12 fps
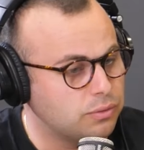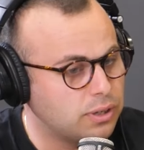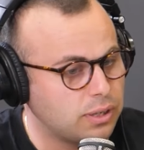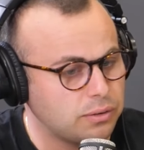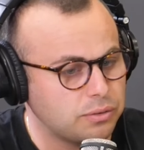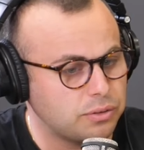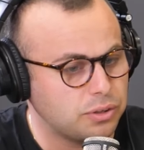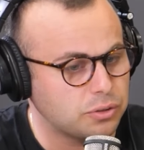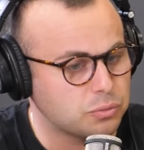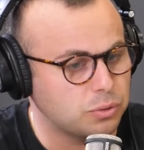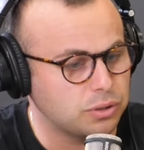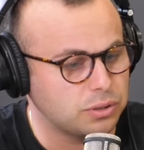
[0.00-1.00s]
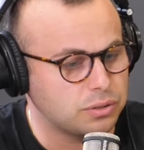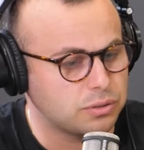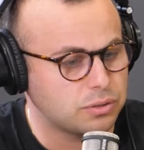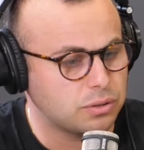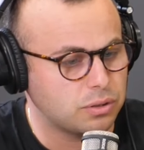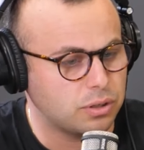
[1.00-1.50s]
another thing as well
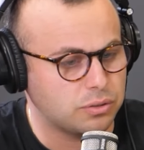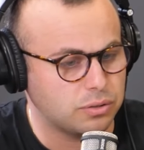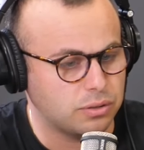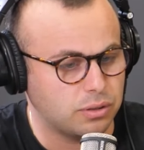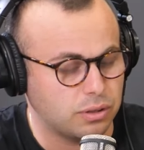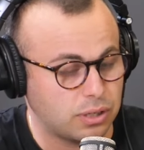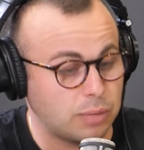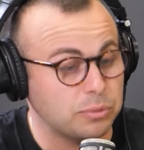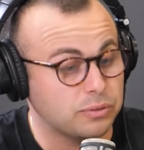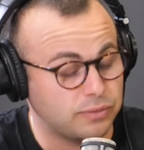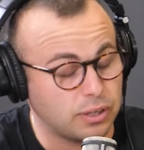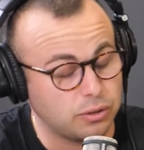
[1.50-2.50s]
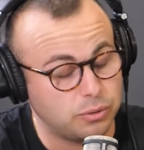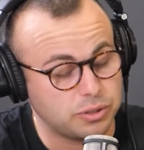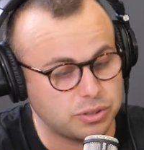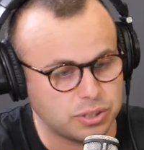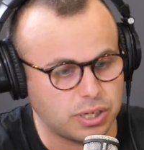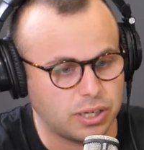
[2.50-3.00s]
is a couple of the other
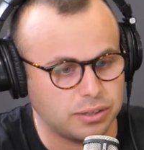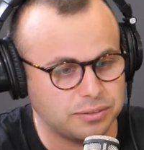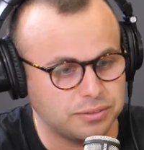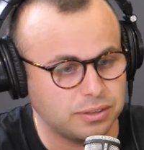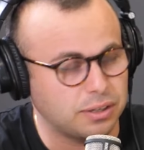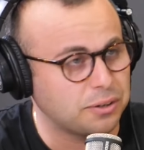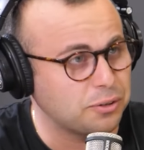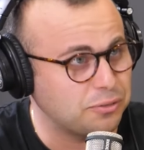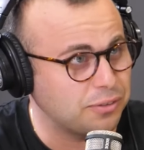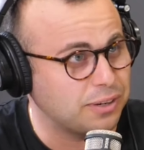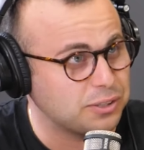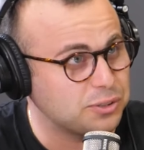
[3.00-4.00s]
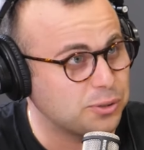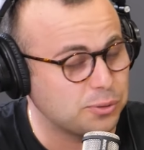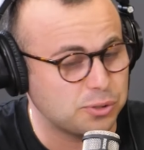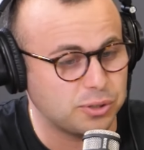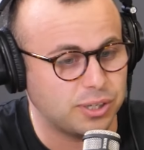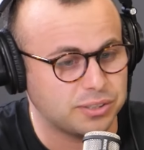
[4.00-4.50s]
questions I had, I don't know if I've actually
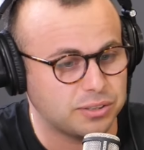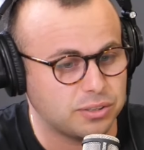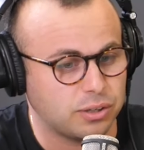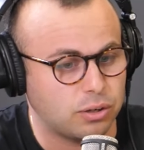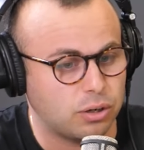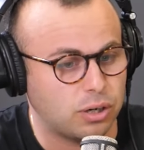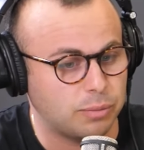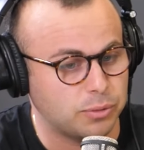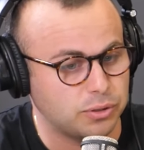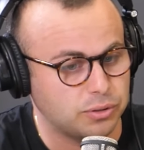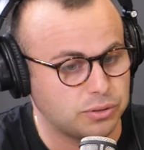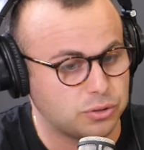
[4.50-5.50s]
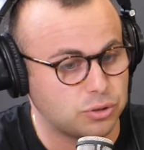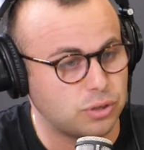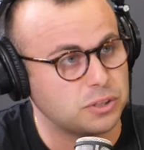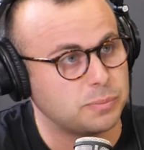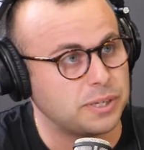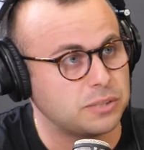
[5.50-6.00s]
told you guys, it's like, oh, I'm a
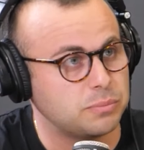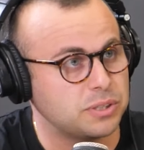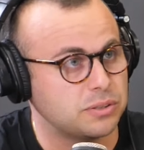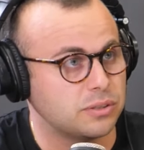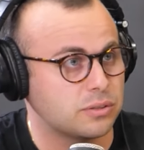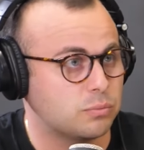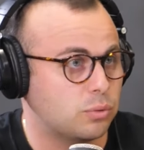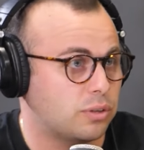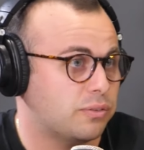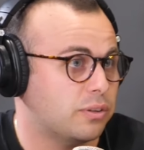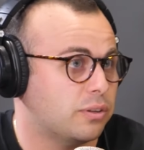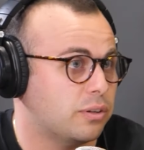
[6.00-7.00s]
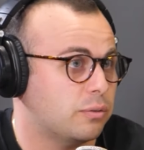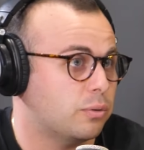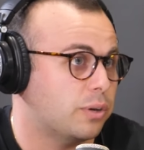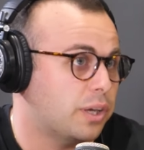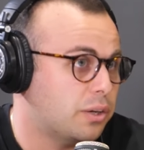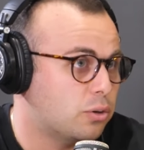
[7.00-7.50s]
service-based business. What if they're
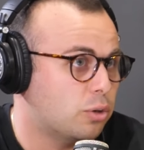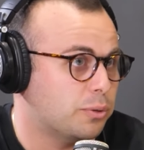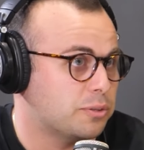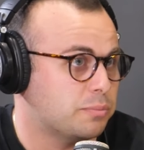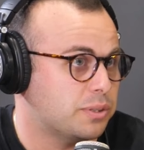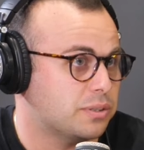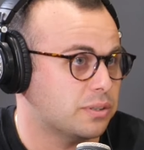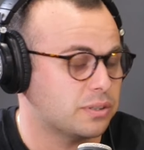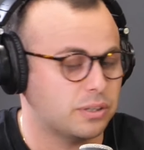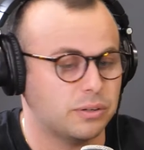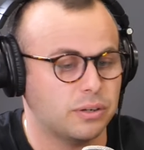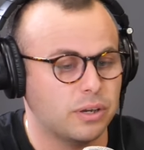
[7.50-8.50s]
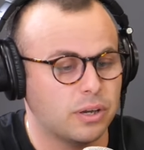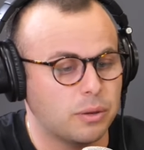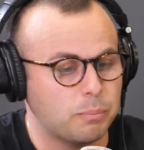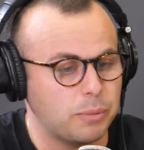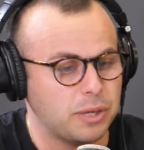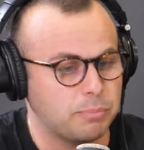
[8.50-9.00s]
all e-commerce business? And
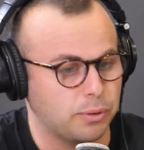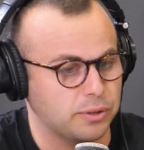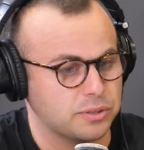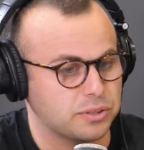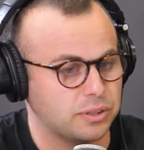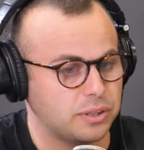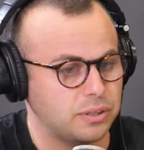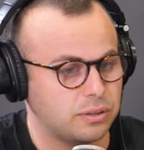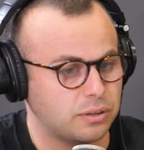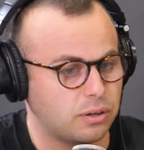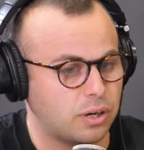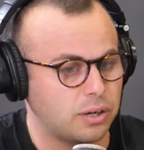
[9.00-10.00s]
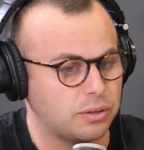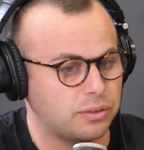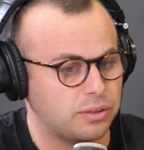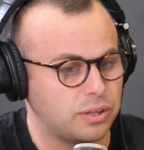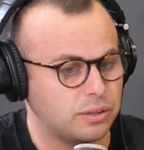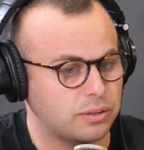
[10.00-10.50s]
me personally, I
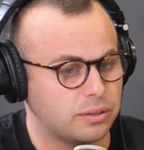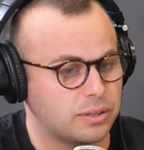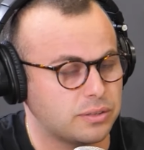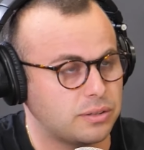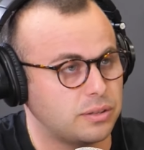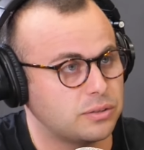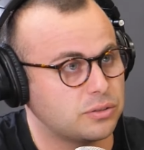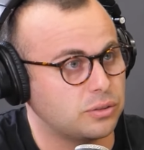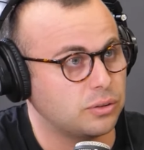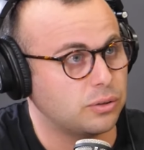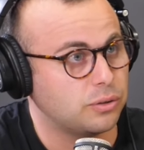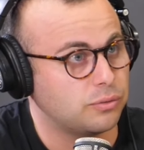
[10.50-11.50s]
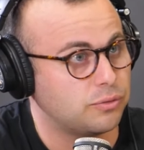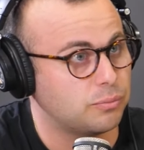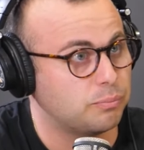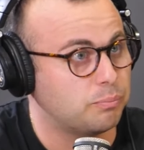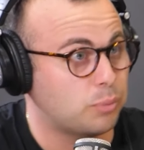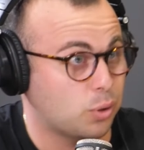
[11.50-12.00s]
think that there's things to learn
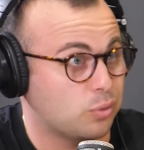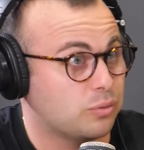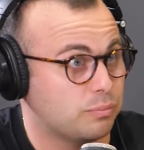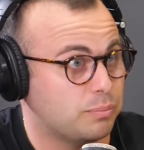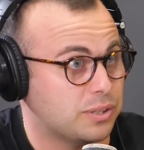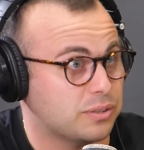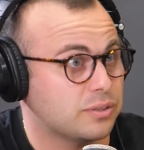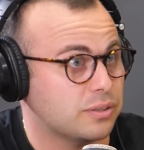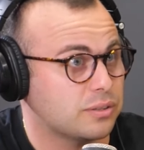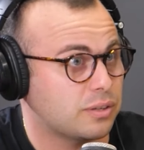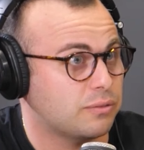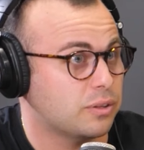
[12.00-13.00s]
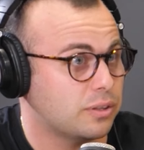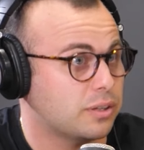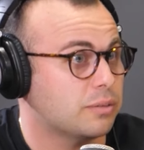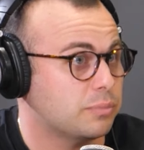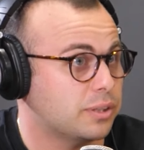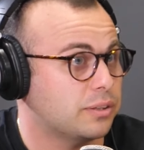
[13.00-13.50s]
from both businesses, even though they're
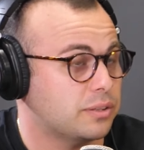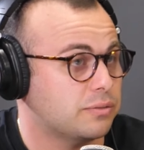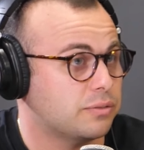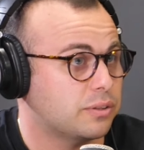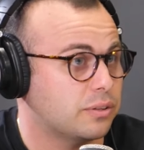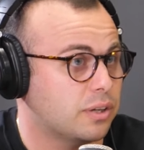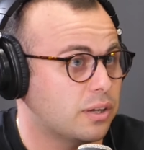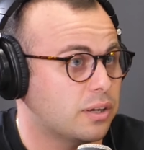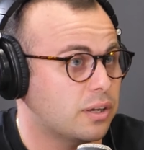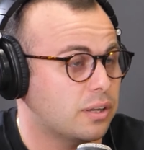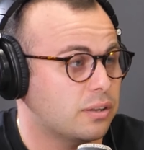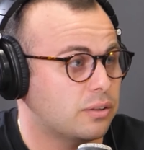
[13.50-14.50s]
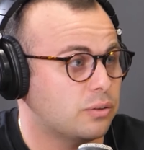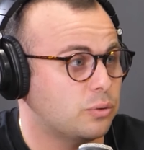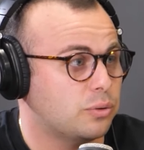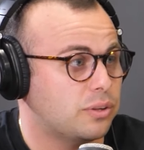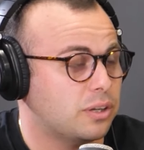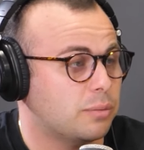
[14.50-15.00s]
completely different. The
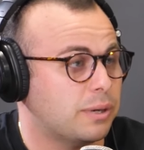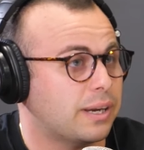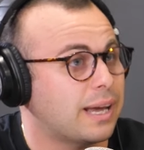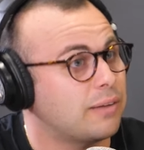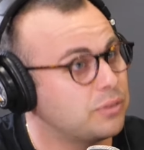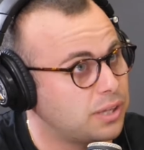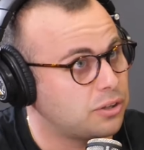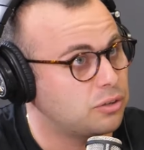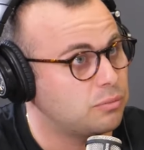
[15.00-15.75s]
good thing about having that